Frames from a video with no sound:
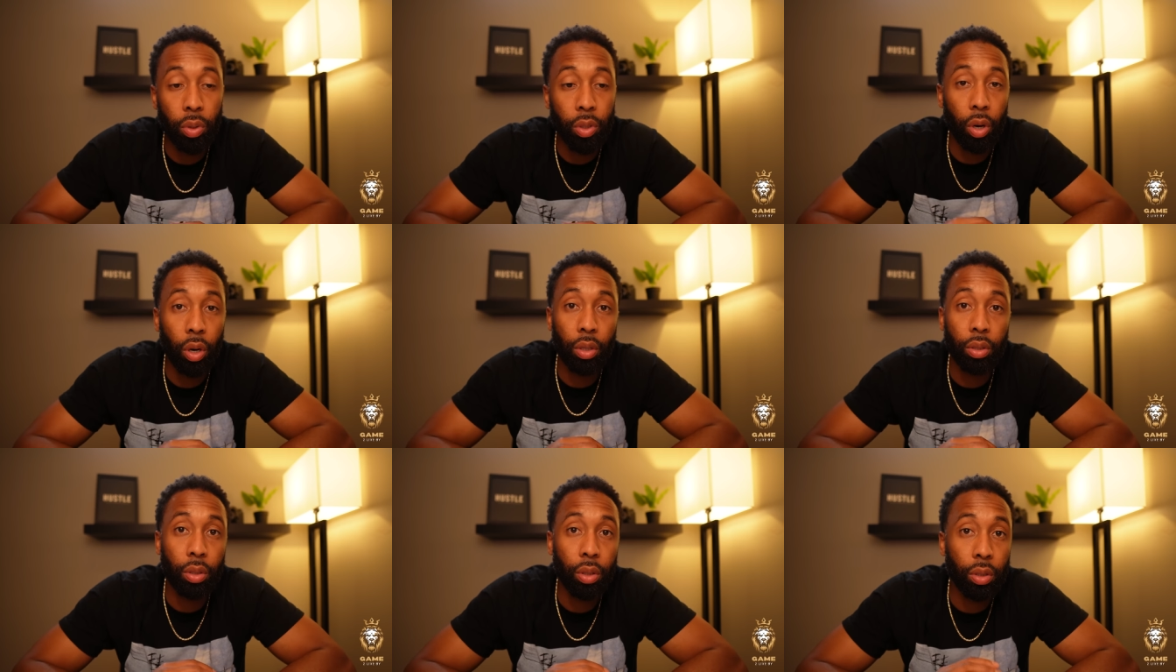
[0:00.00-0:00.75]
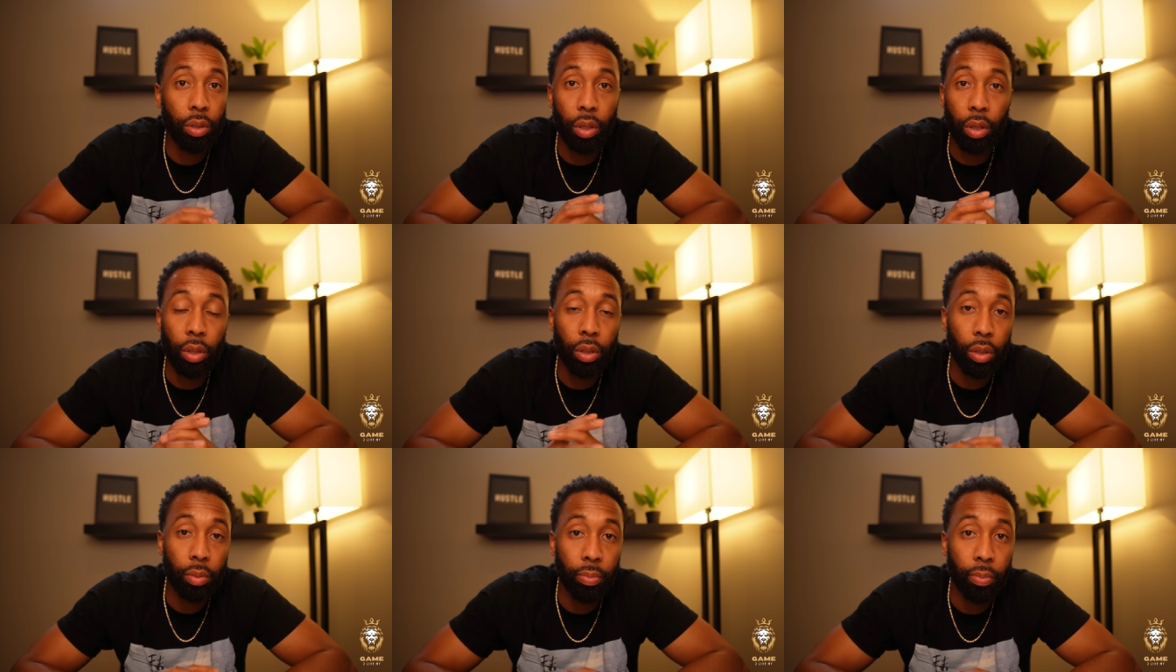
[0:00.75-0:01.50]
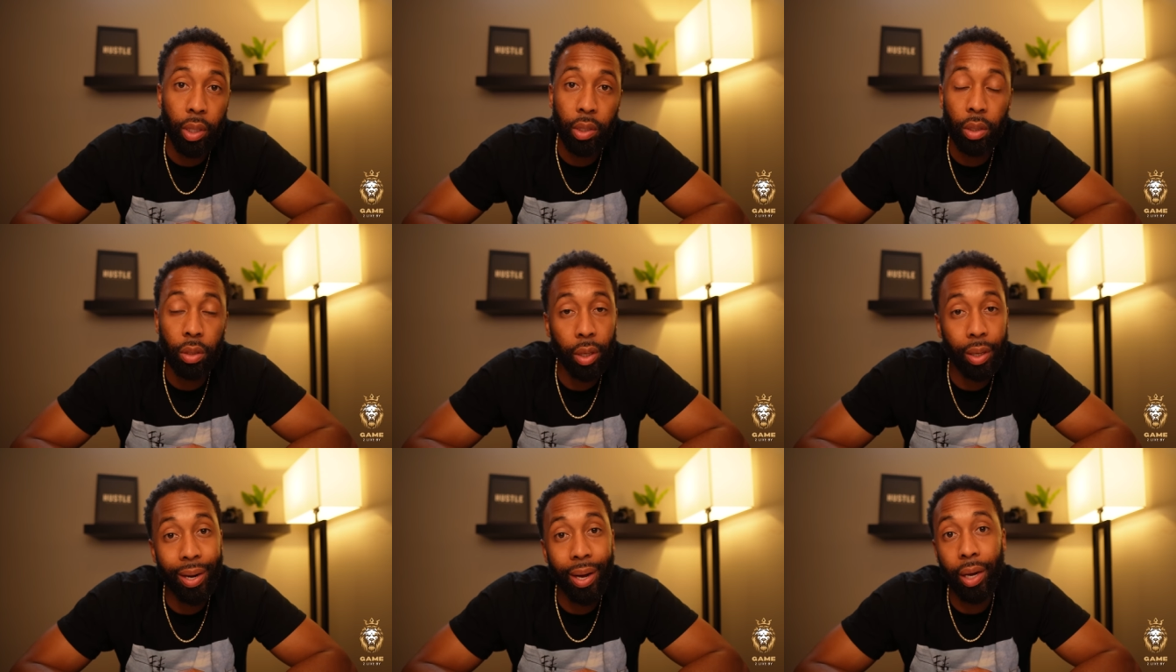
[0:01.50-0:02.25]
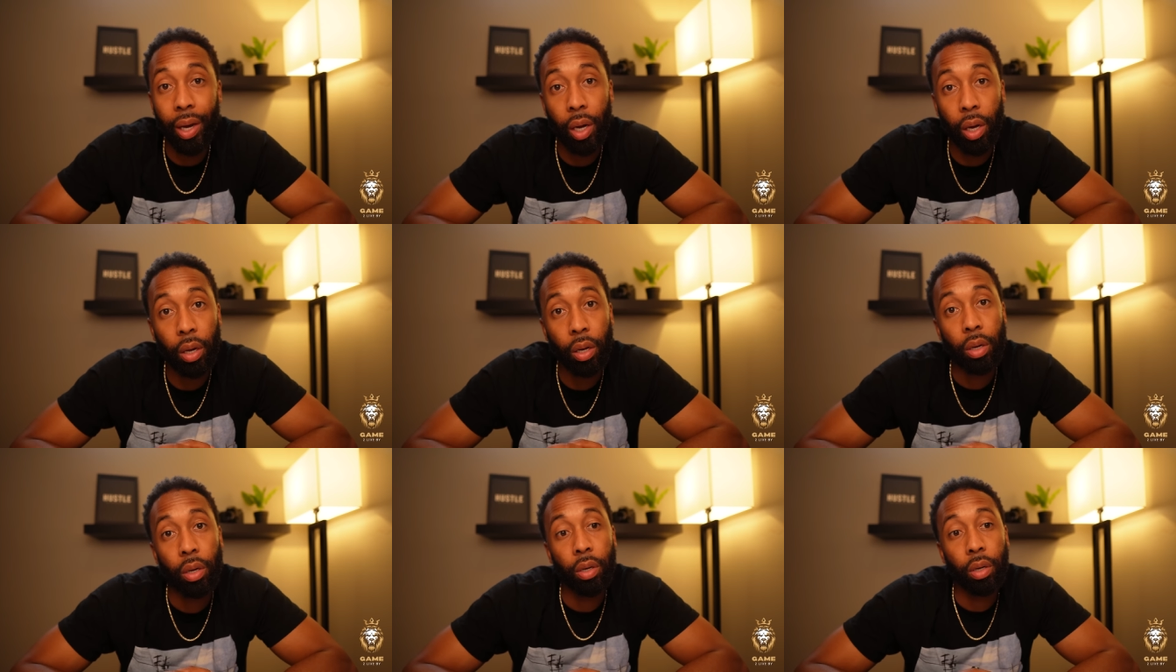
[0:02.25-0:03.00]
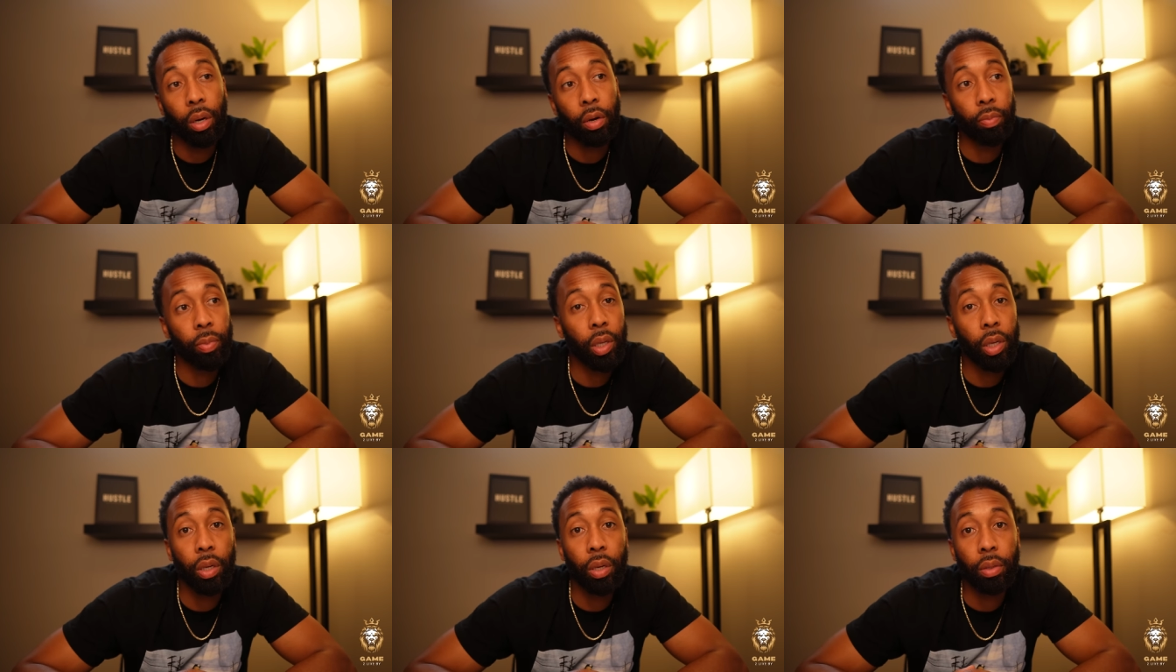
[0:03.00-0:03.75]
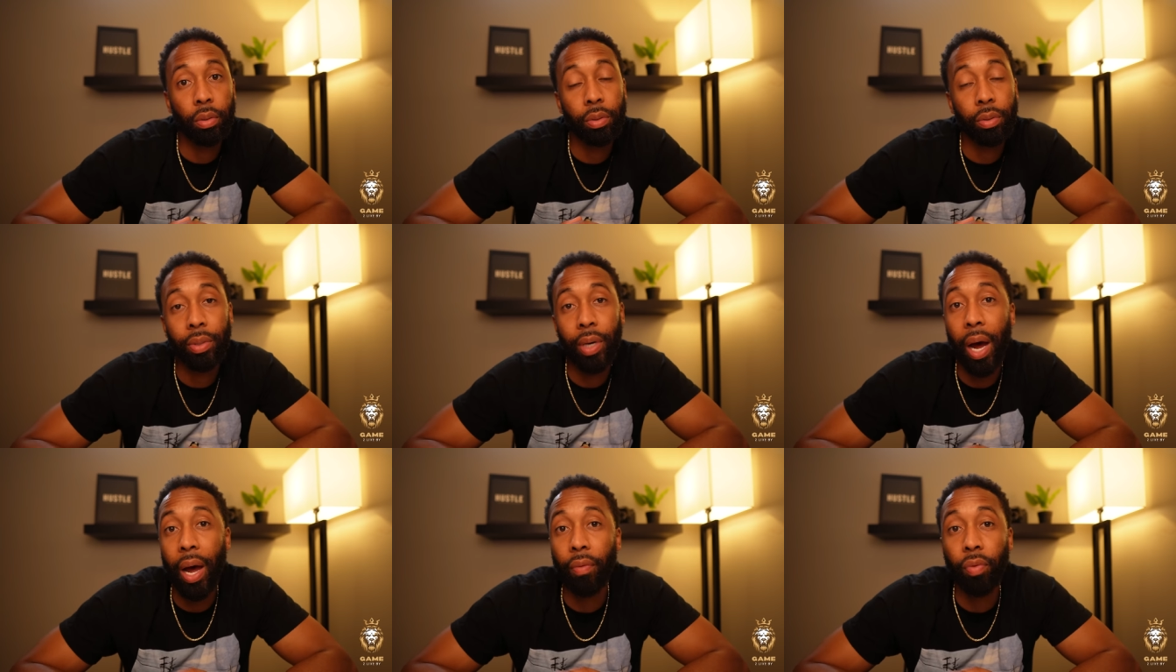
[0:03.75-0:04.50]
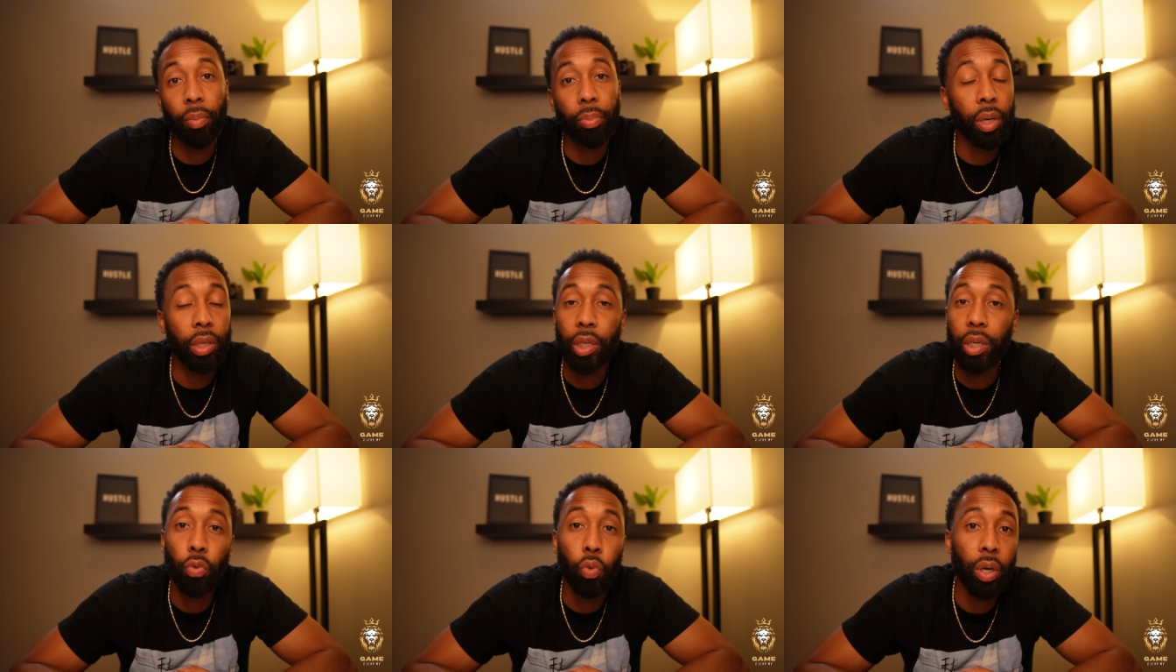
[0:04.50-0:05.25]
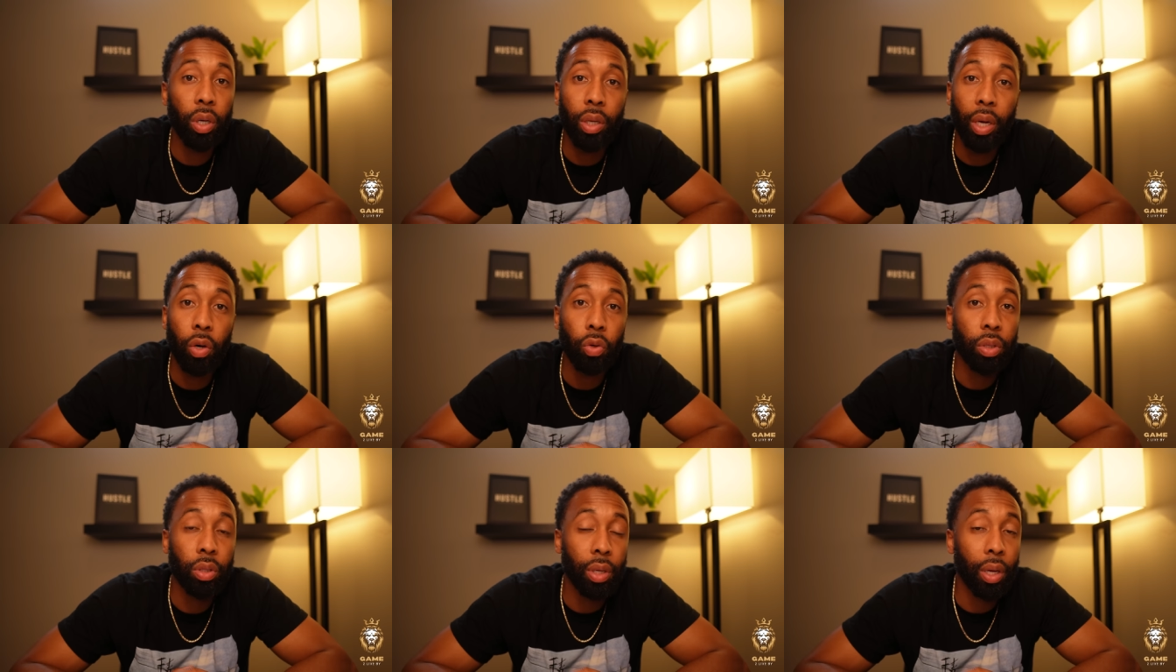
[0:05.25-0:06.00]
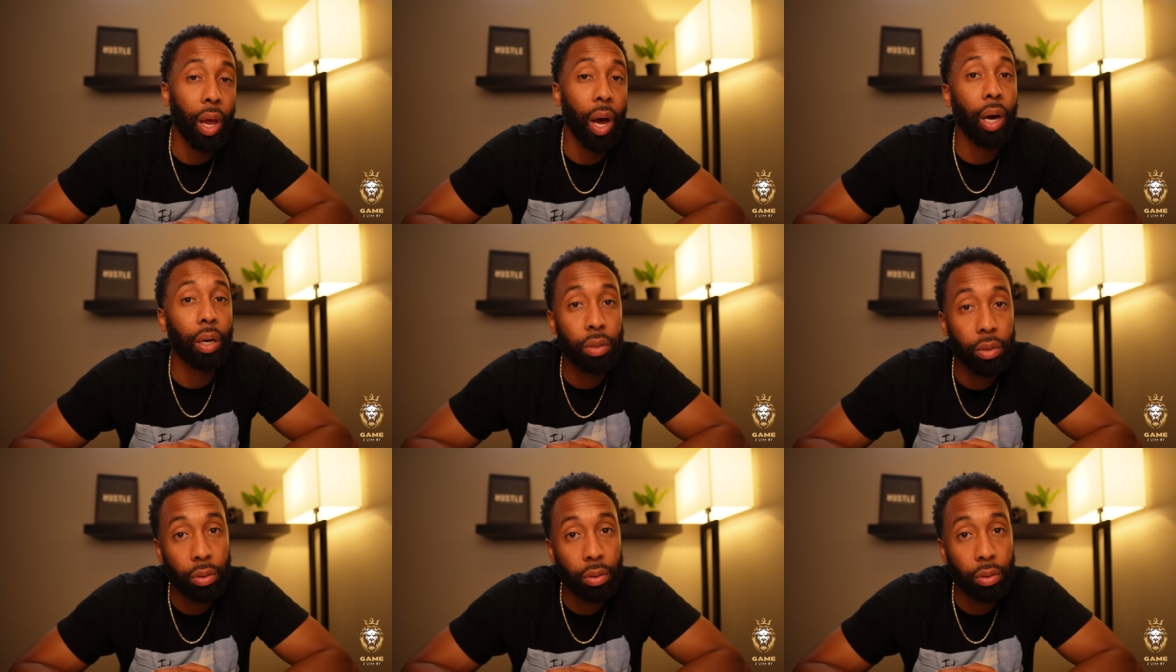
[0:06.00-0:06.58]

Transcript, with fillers: We talking uh, uh, basically a decade of me not having to punch anyone else's clock.